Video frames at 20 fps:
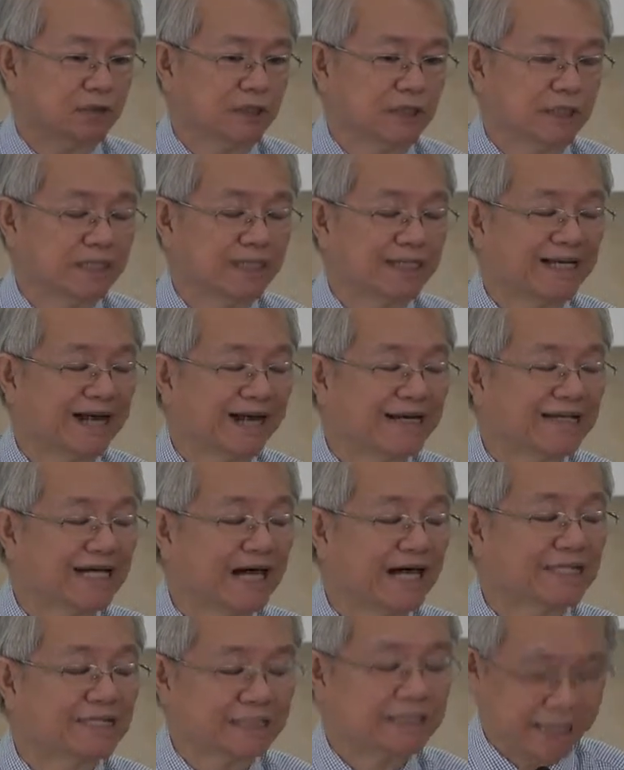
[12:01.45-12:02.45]
were
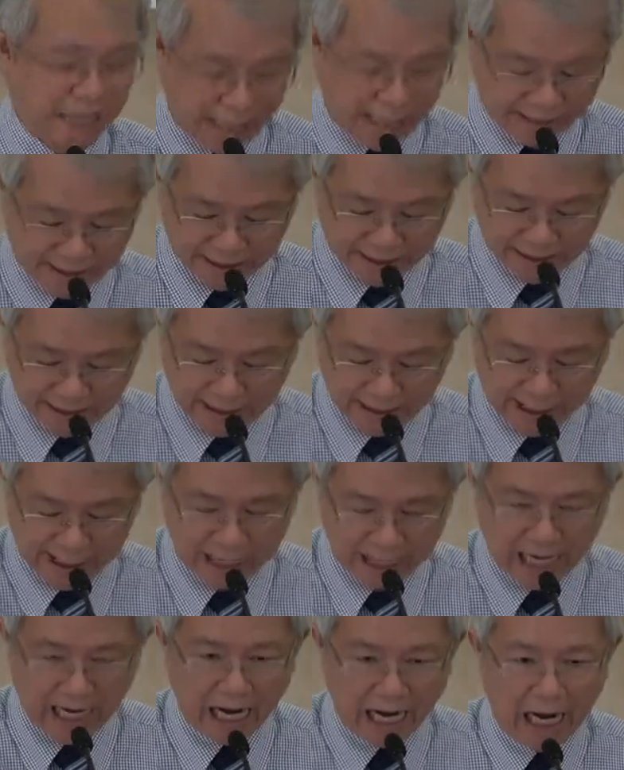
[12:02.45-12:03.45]
scattered
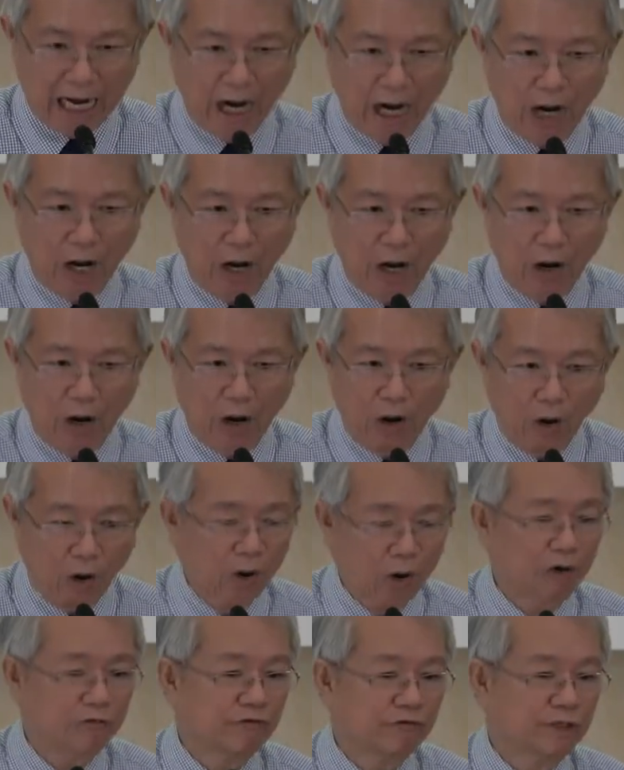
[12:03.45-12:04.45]

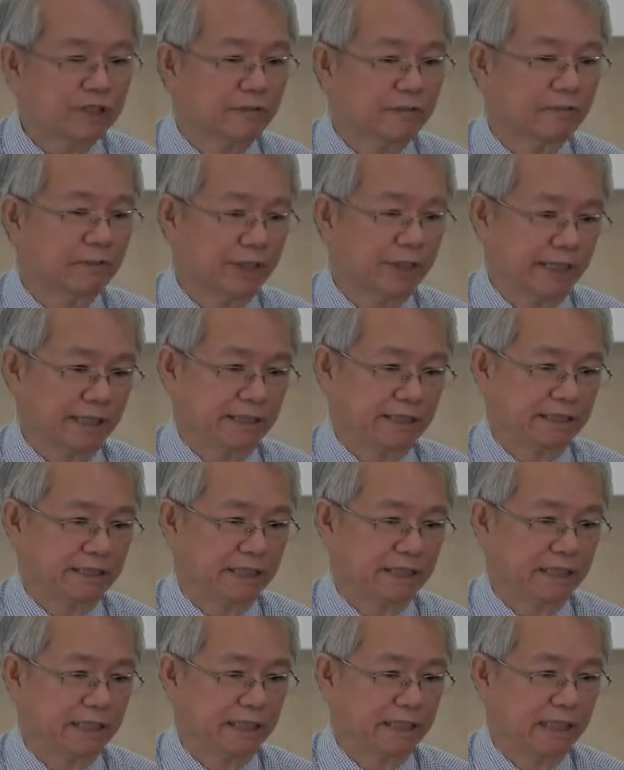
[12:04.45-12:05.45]
all over the place
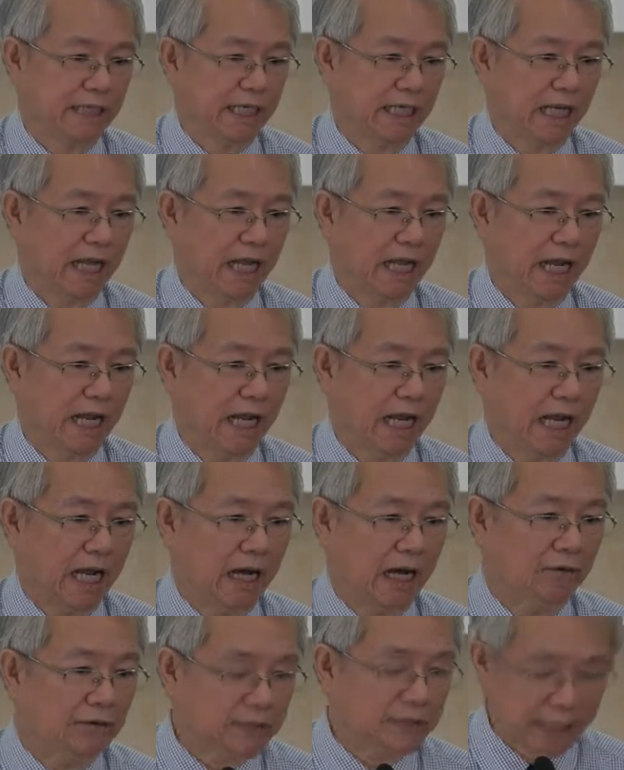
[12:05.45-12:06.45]

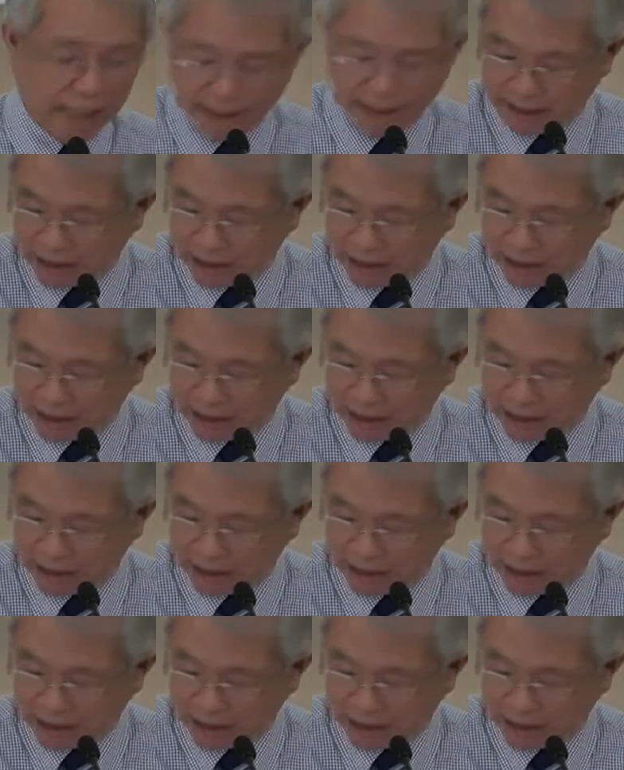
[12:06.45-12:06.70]
outside